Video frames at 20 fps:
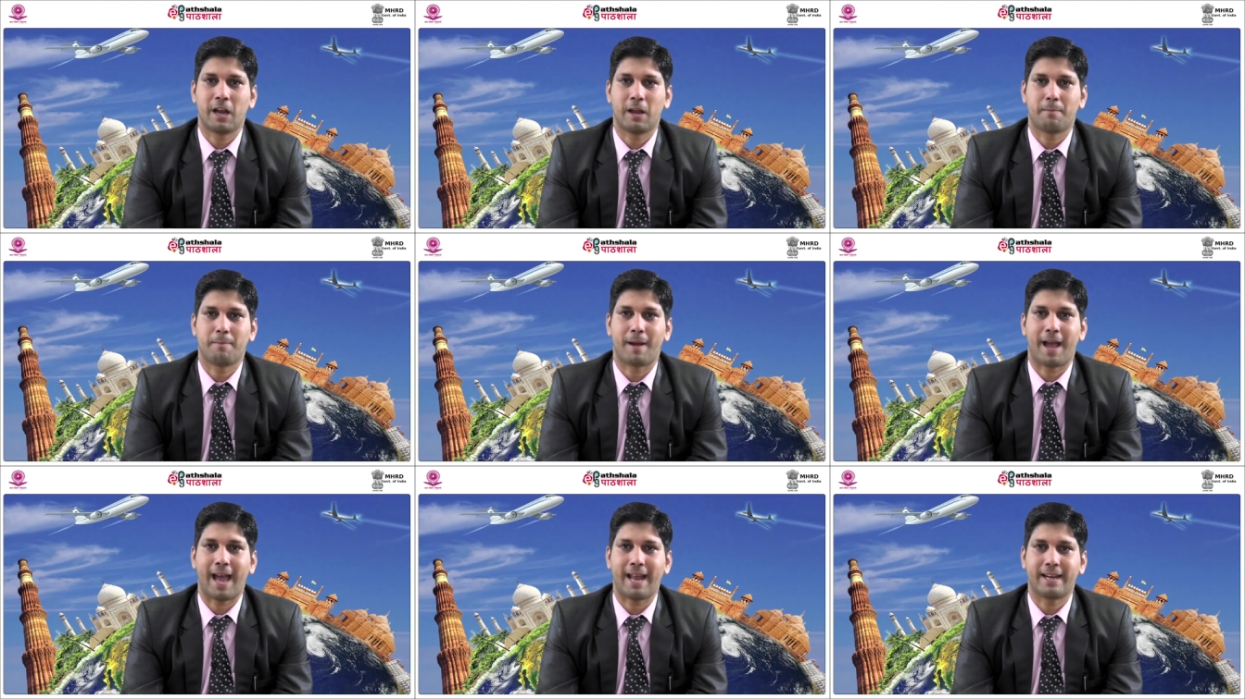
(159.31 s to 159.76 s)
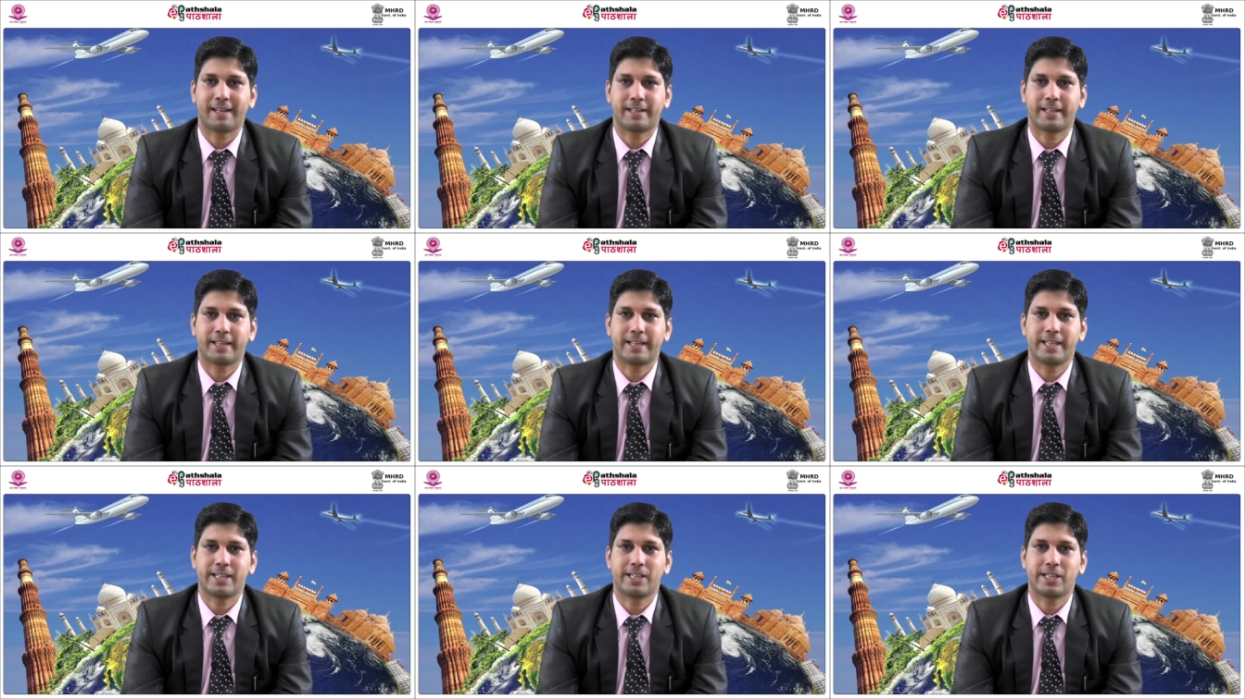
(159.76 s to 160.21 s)
by
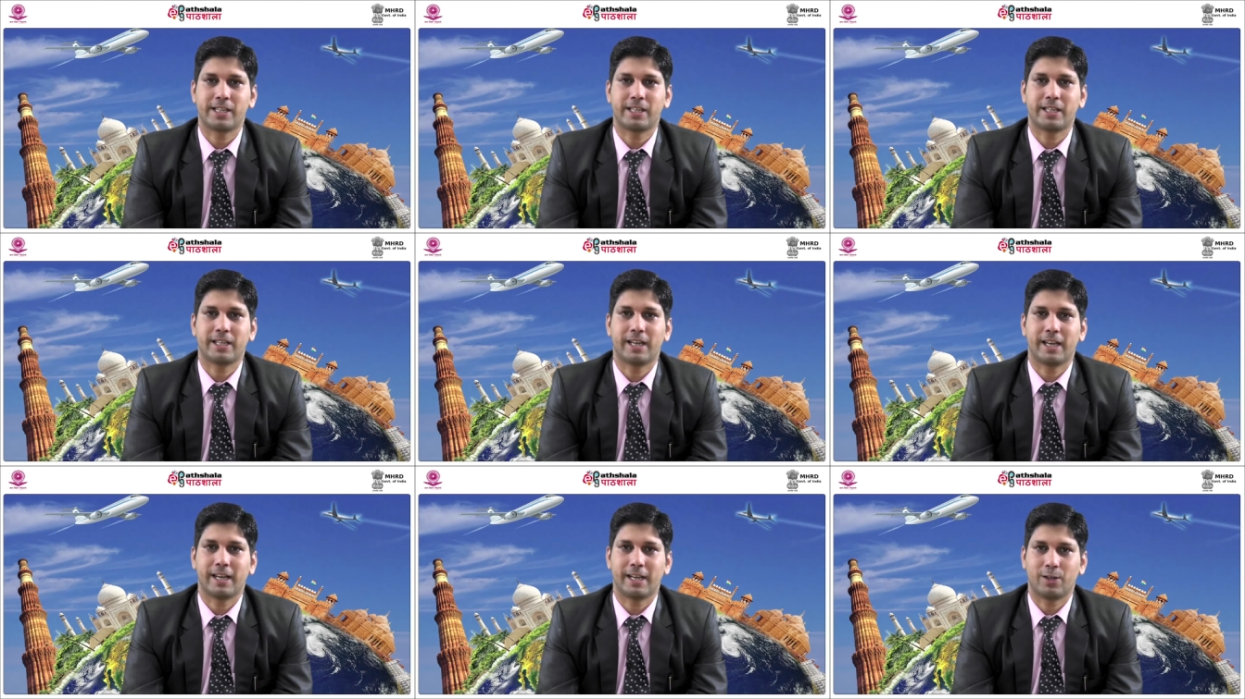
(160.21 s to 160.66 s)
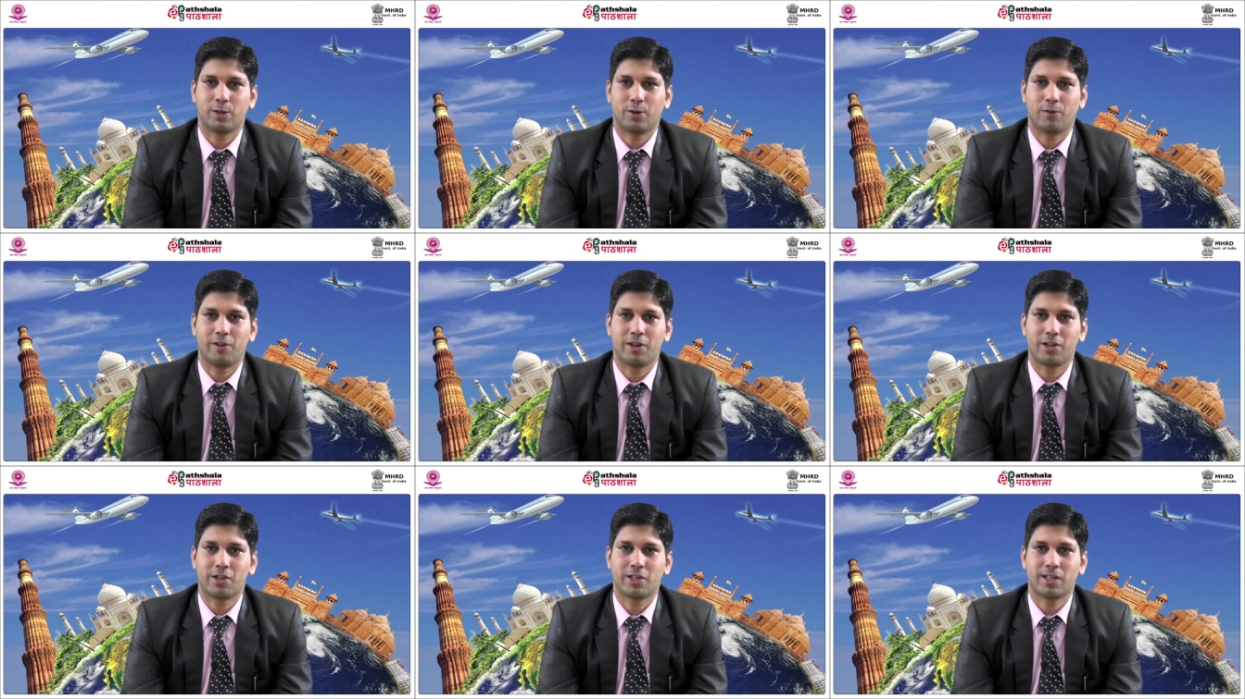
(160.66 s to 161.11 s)
encouraging
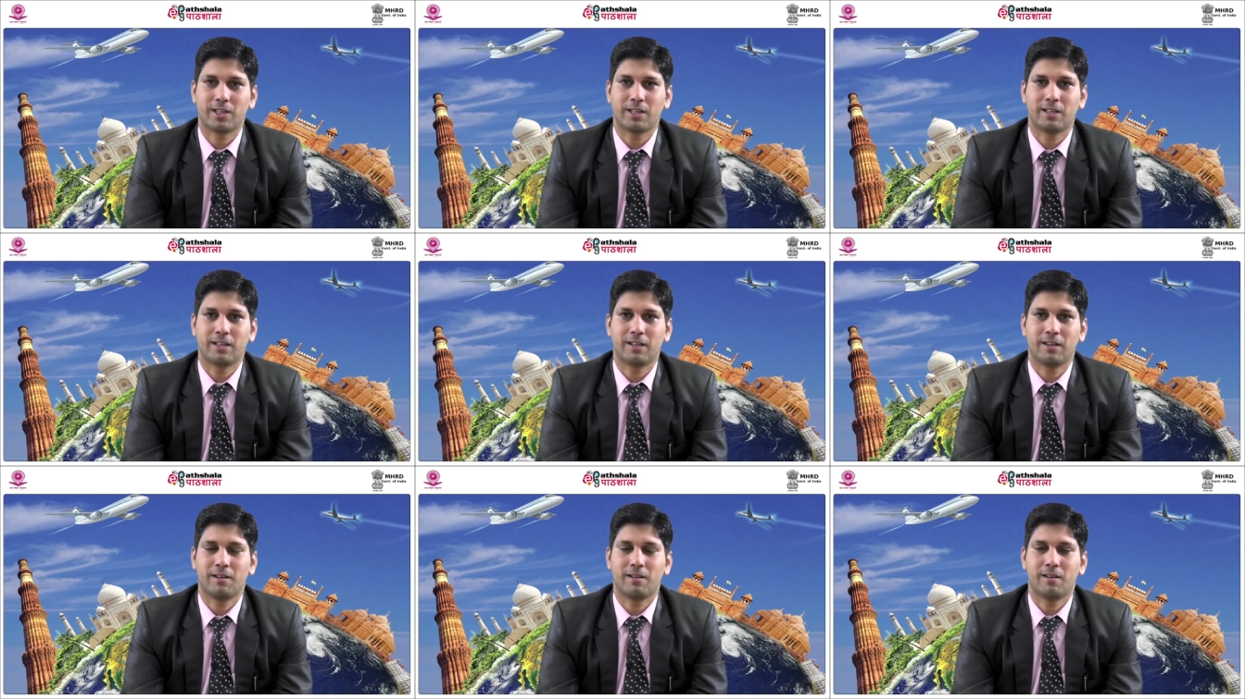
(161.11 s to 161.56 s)
innovation,